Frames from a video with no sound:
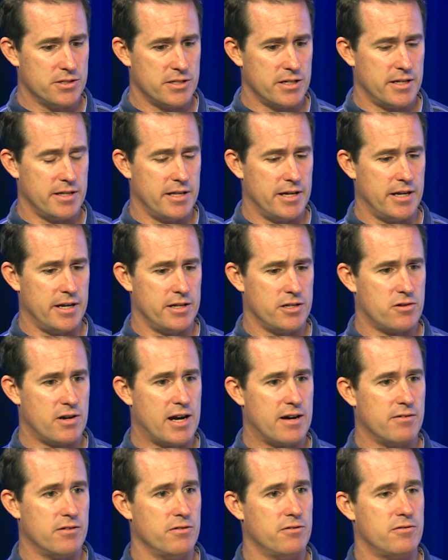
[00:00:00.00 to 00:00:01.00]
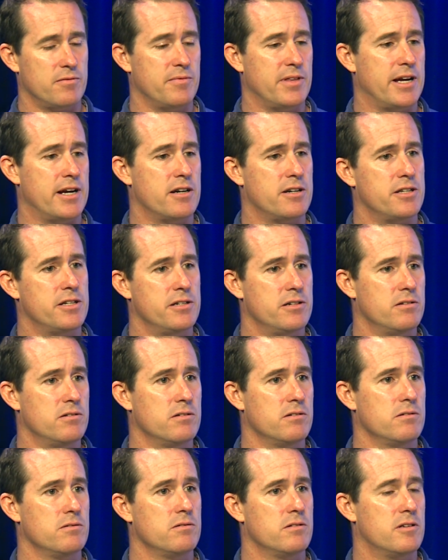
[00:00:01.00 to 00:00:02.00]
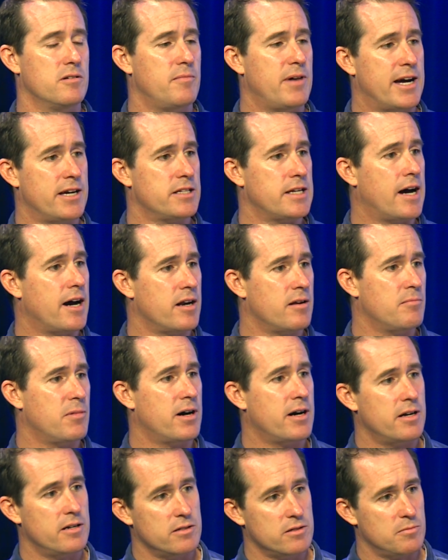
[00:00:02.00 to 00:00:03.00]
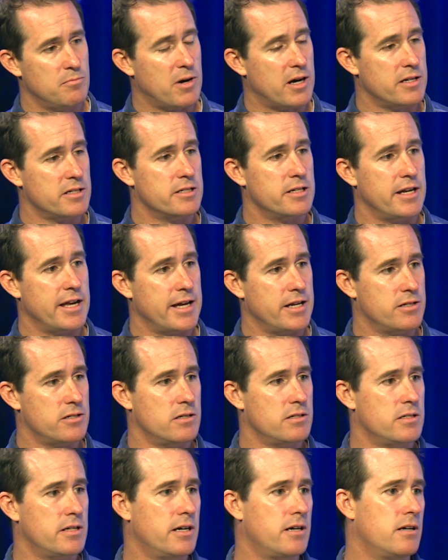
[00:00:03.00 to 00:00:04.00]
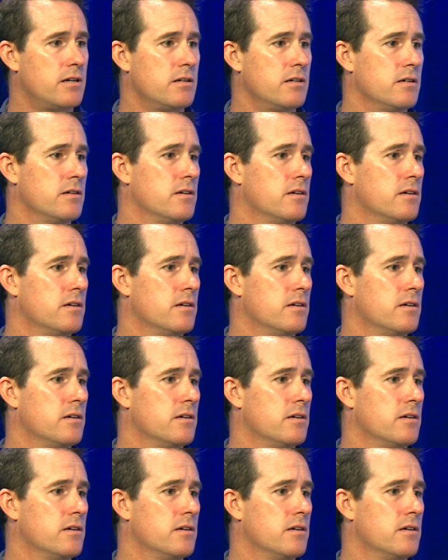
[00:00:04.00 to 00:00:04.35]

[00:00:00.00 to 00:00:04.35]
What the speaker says: And then it traveled from there to the Mass Audubon's Boston Nature Center.